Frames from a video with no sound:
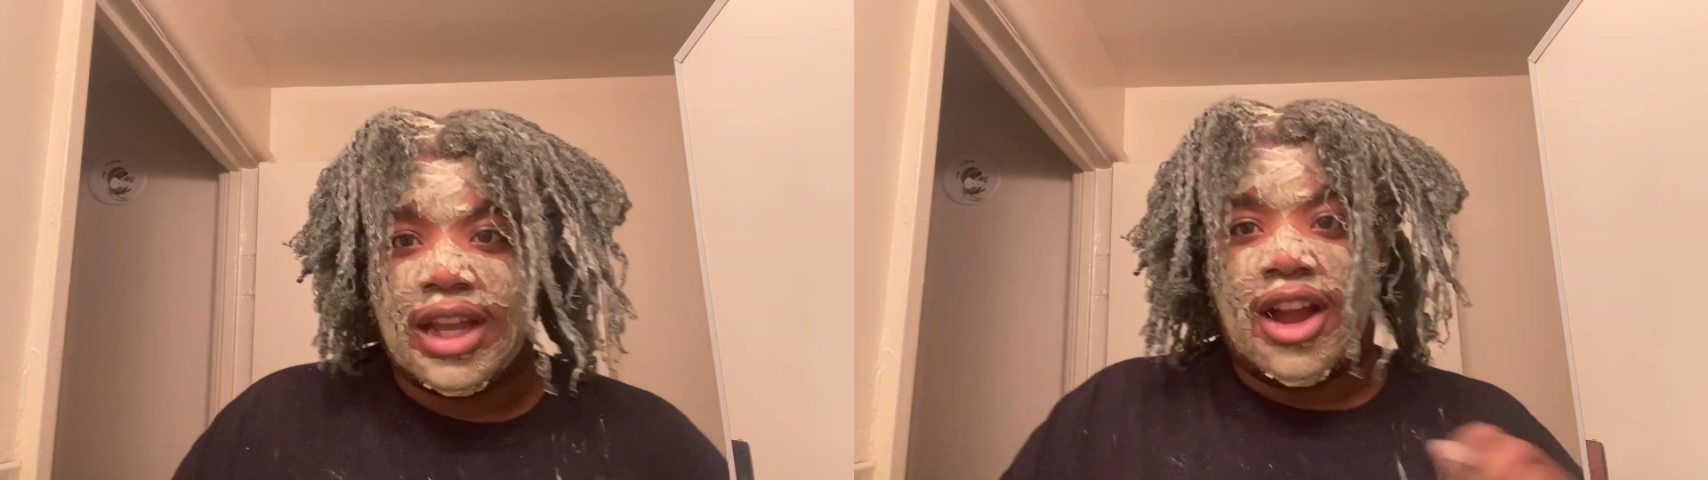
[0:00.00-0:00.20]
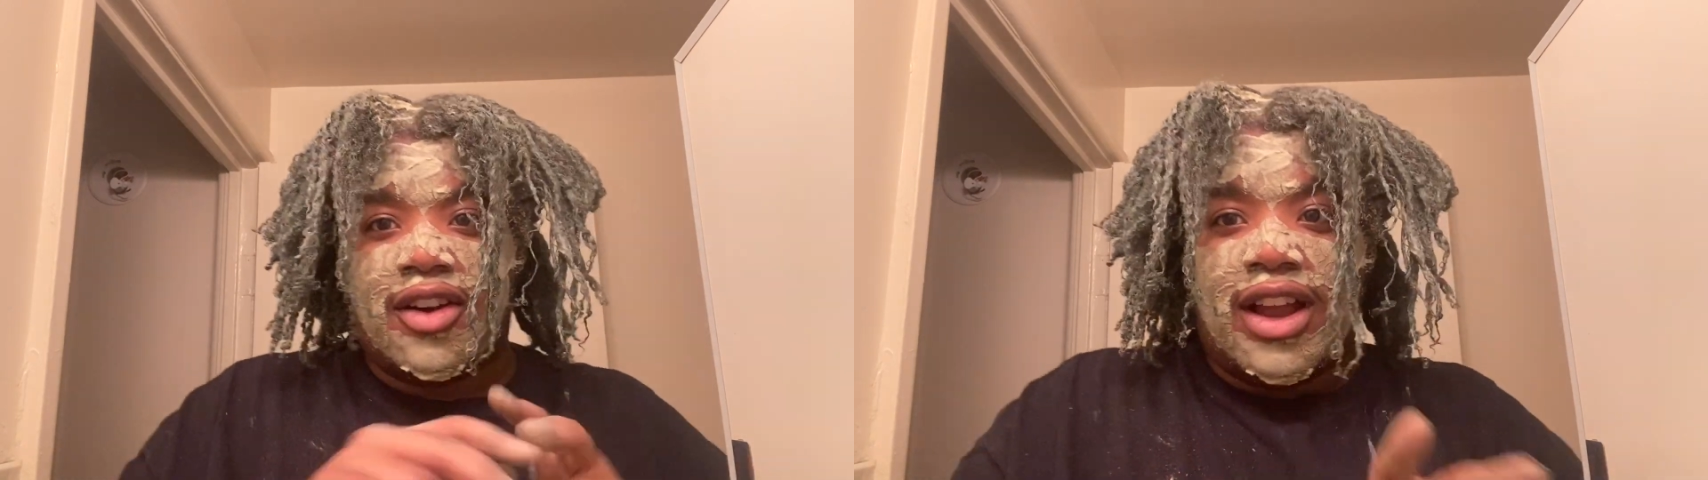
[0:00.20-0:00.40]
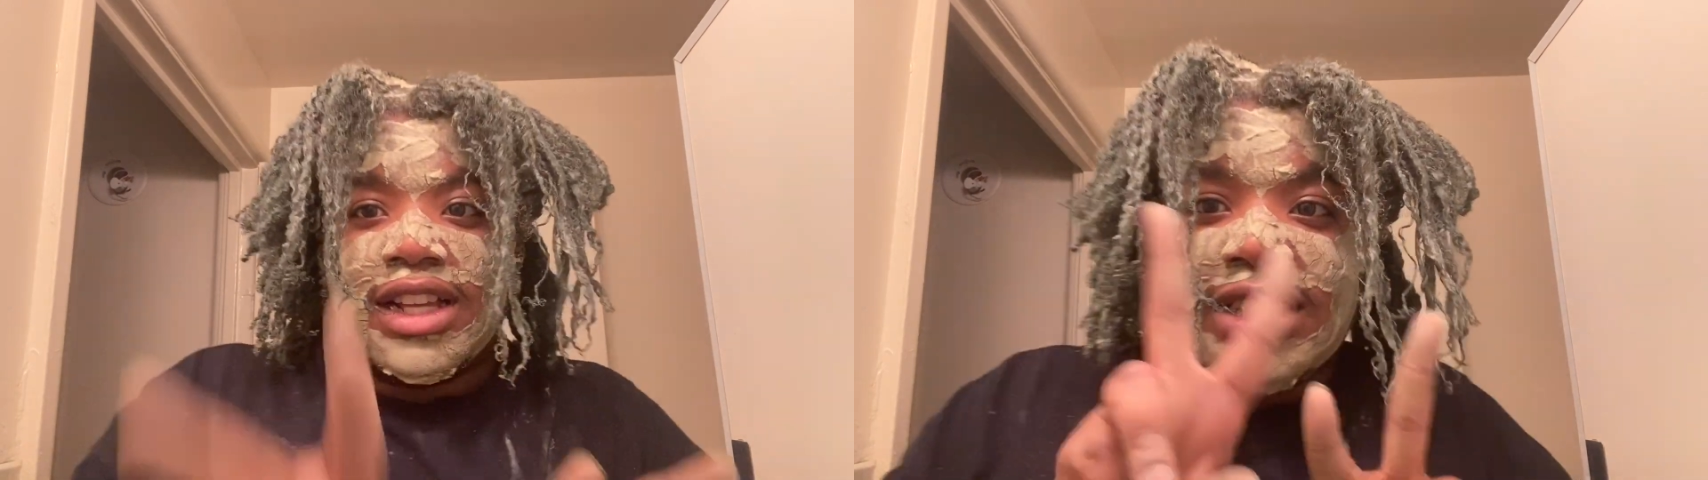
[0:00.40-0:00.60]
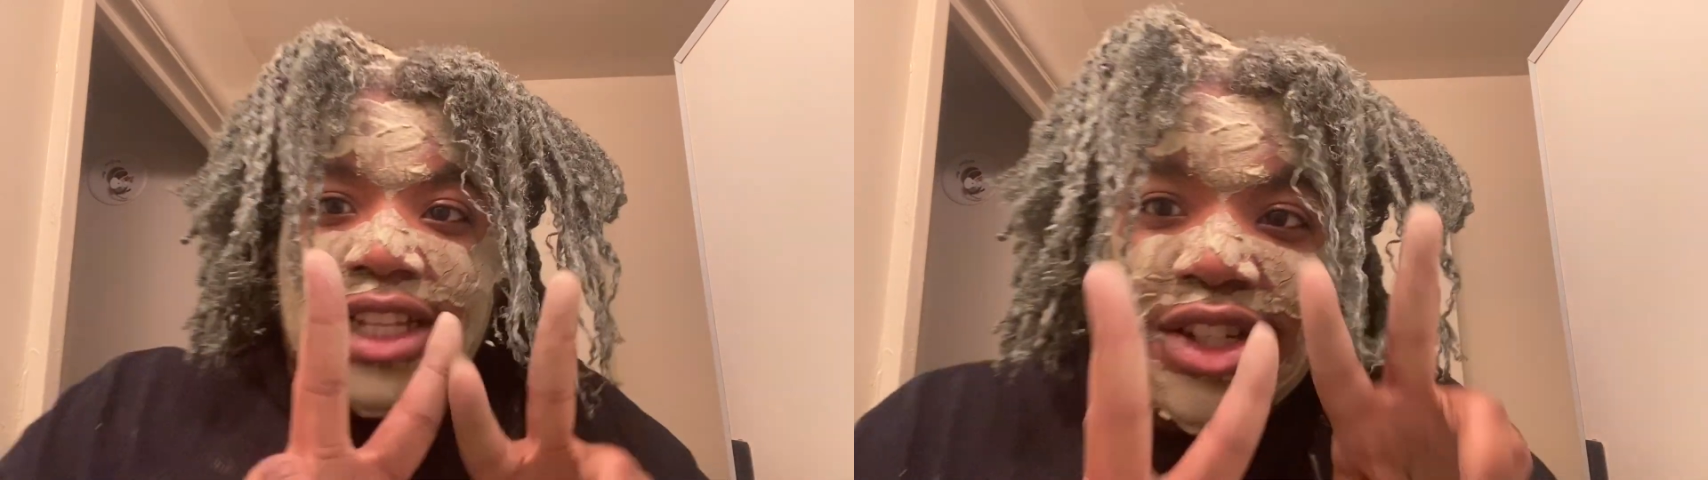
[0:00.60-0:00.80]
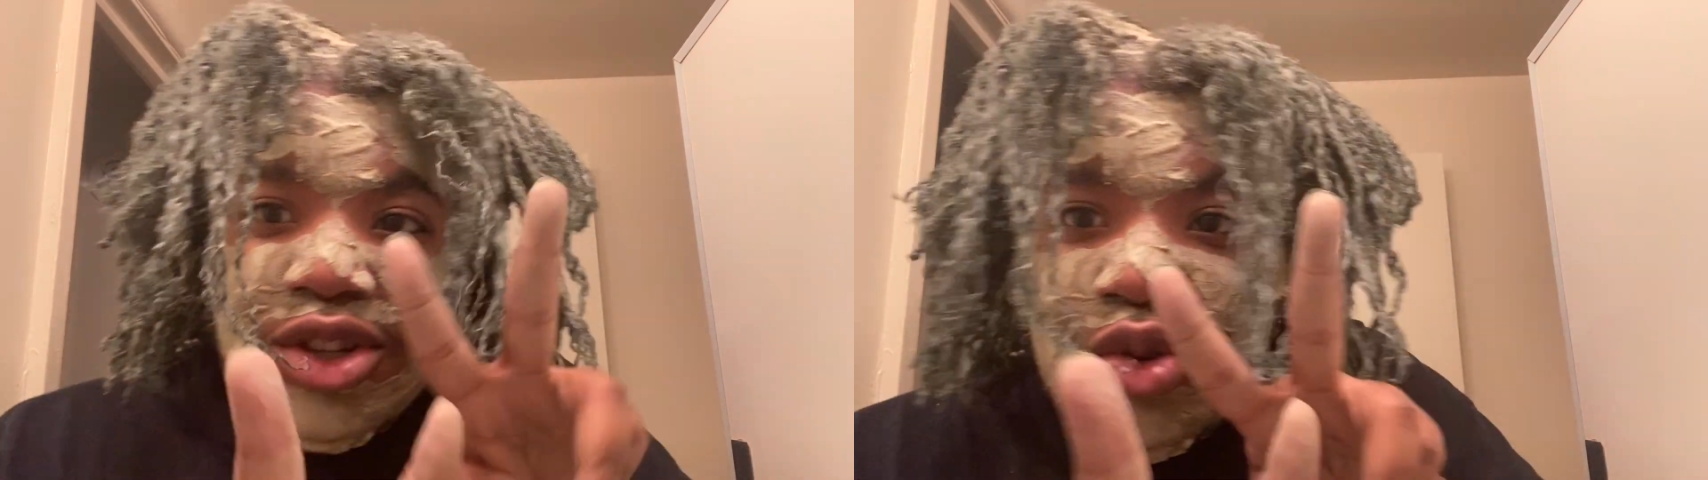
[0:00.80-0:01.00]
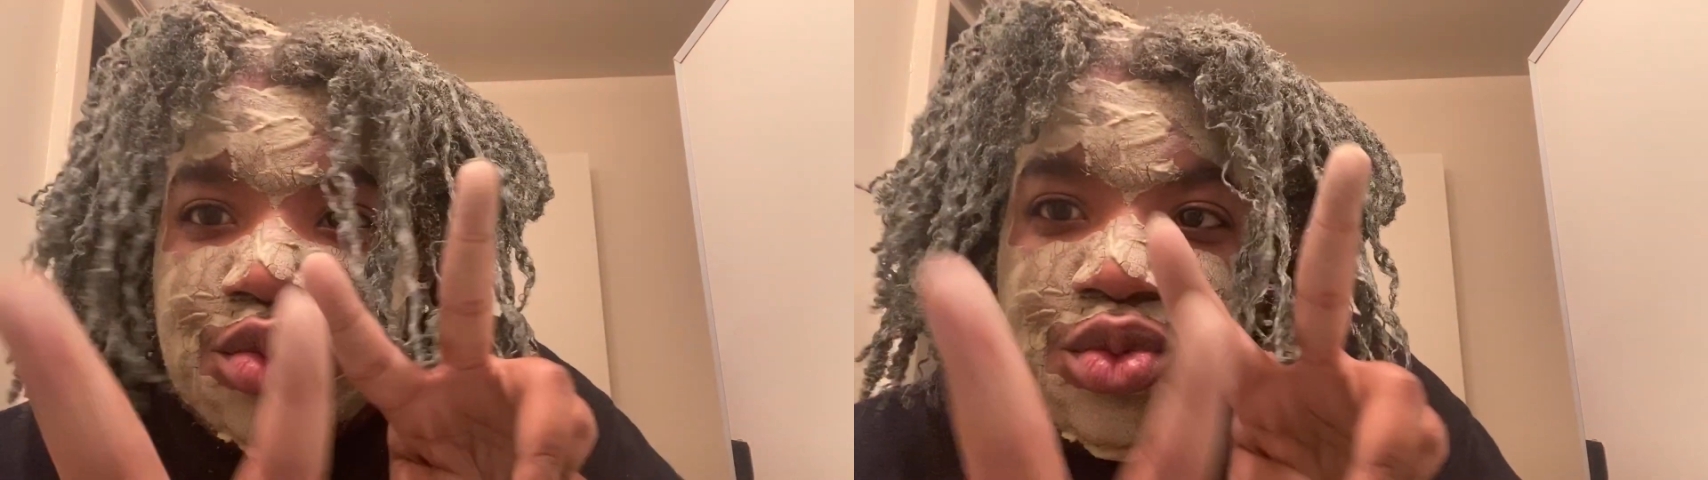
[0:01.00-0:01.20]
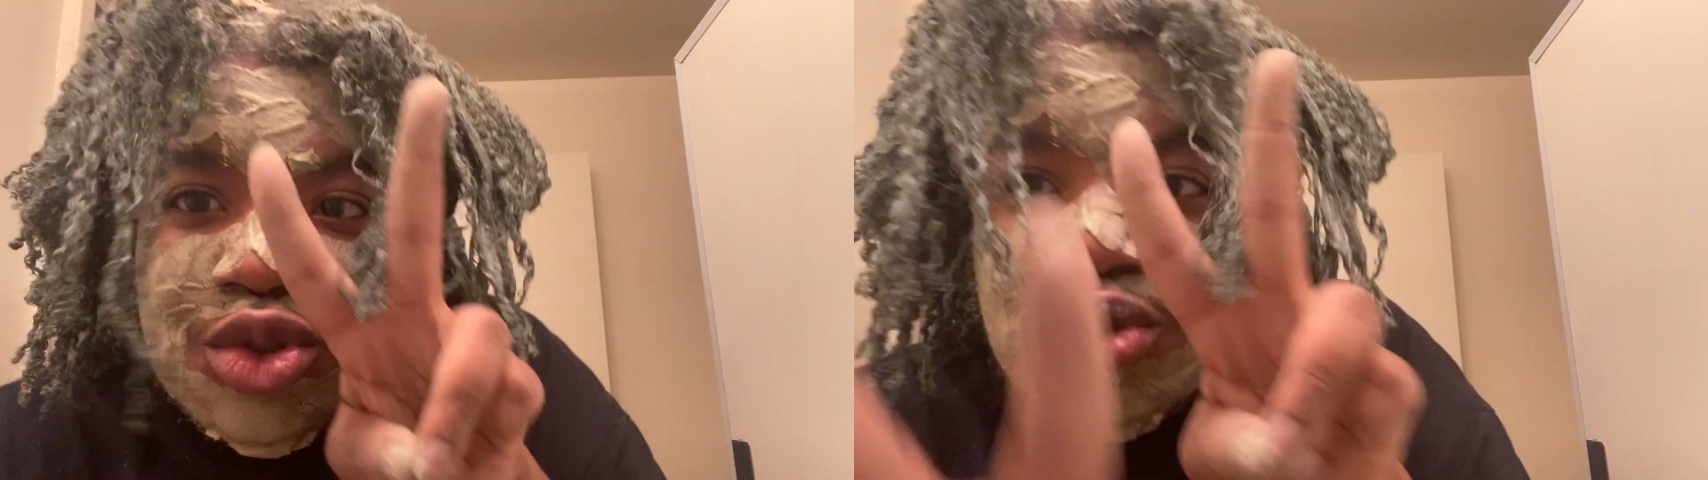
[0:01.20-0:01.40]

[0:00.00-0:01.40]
Alright, stay tuned.